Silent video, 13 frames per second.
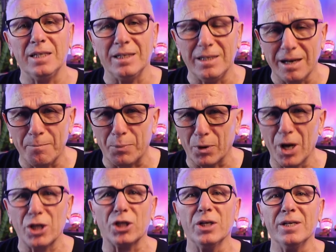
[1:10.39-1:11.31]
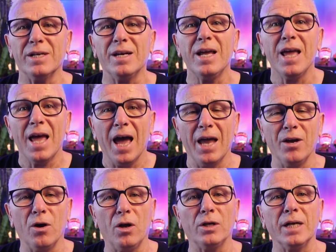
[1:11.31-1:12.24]
the depression
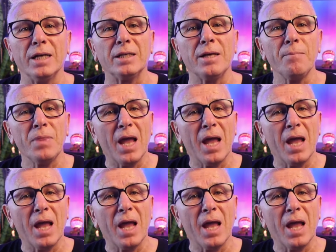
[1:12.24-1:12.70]
and all that.